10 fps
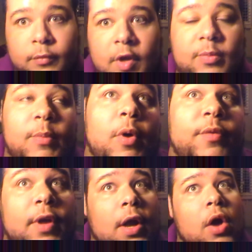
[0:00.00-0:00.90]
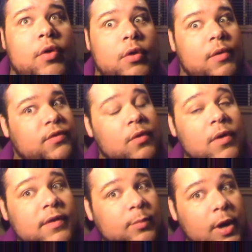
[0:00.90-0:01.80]
Because people are always like, oh, you always do
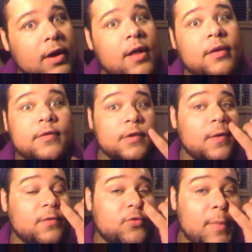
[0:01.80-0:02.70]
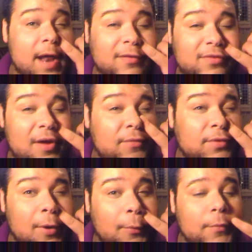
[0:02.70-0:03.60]
all these bright colors and all this dramatic stuff,
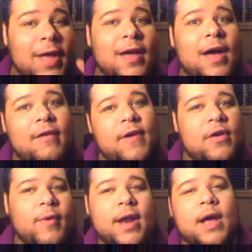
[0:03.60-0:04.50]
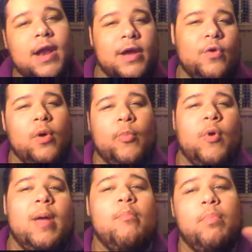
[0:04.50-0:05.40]
so I found a way to kind of
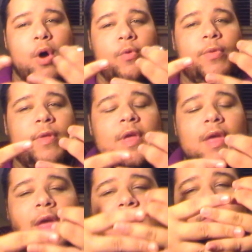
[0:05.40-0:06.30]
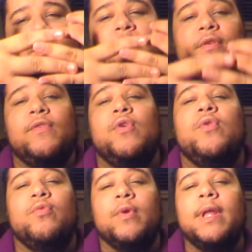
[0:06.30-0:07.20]
incorporate both. And for those of you
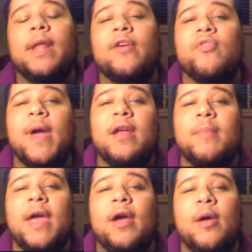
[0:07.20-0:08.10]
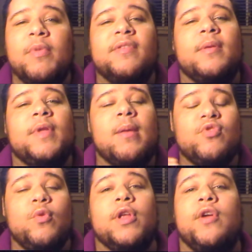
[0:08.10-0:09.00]
who really like dramatic makeup, but
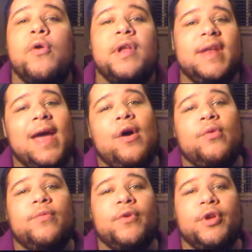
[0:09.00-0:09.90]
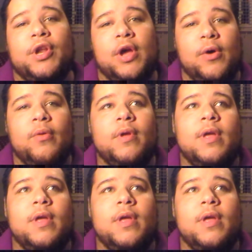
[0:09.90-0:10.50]
sometimes you want to tone it down for, you know,